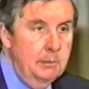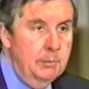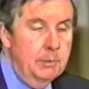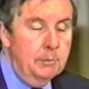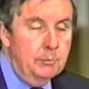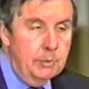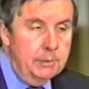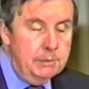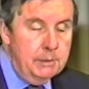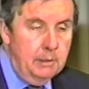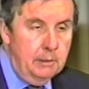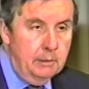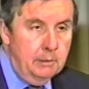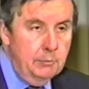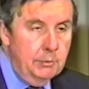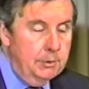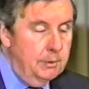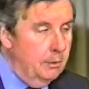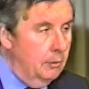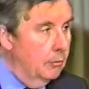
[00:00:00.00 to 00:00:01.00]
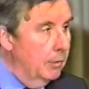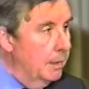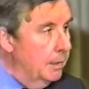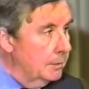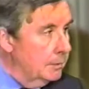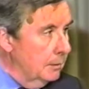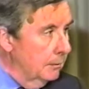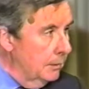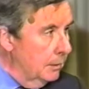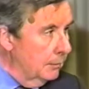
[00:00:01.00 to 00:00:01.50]
been presented with the
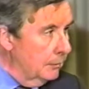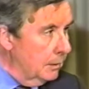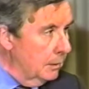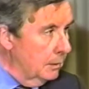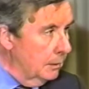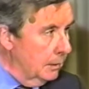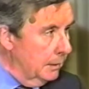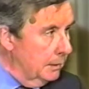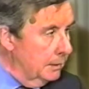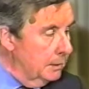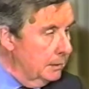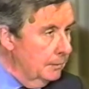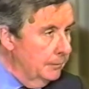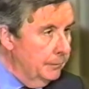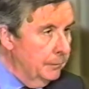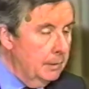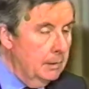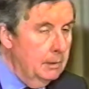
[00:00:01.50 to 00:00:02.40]
greatest of difficulties